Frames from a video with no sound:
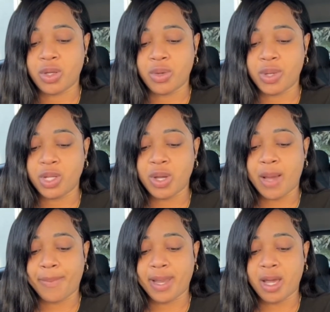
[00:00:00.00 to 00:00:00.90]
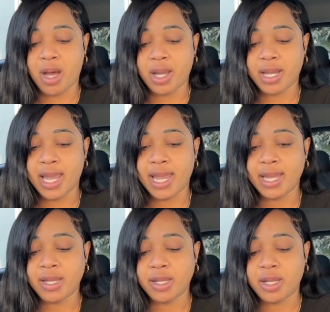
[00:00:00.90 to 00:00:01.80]
When you apply
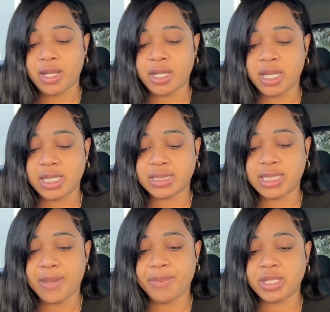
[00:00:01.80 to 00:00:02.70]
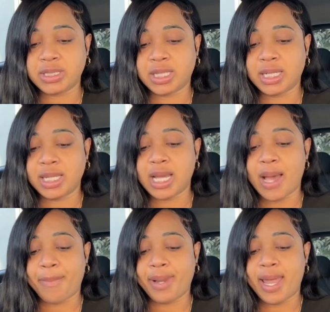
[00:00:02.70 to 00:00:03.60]
online, the next step is to click
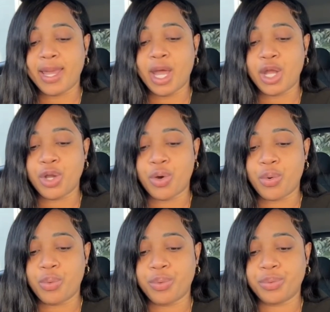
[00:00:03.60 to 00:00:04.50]
apply now.